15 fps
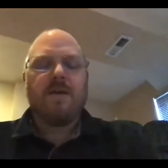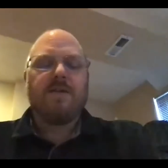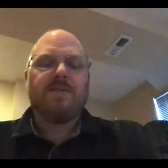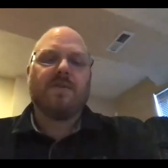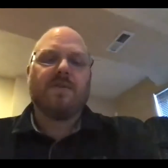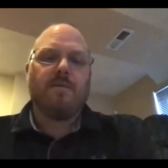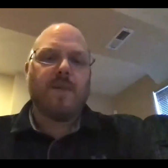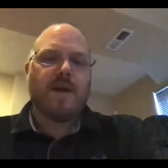
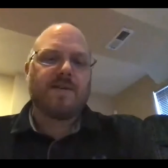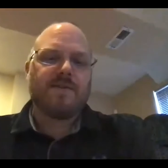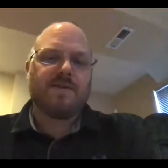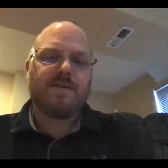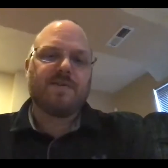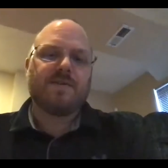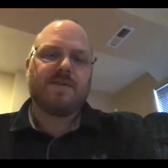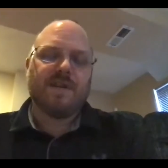So the
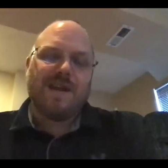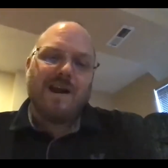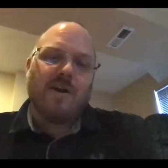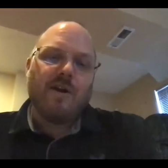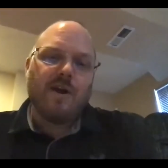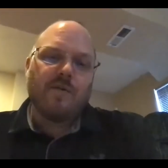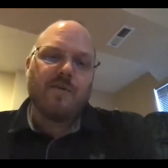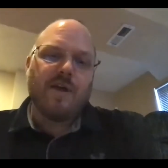best
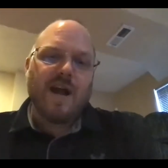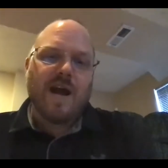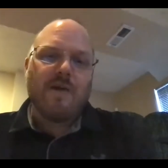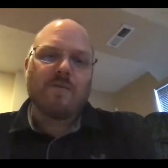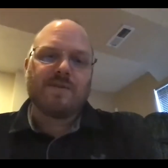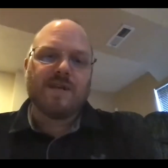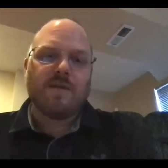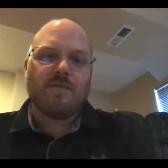scenario that I
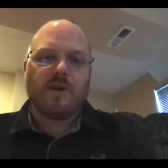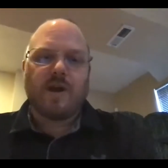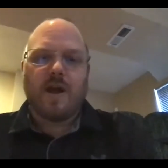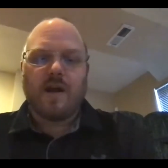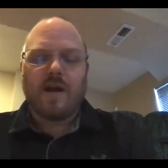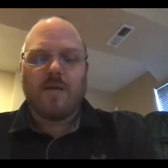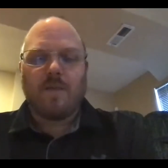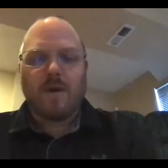was able to kind
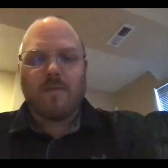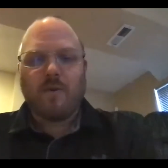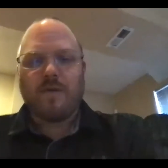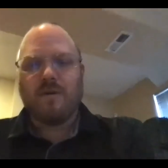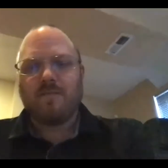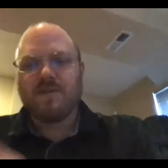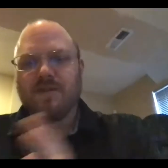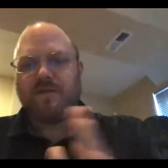of come up with,
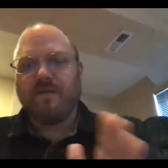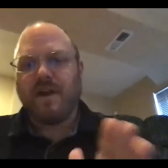and Mr.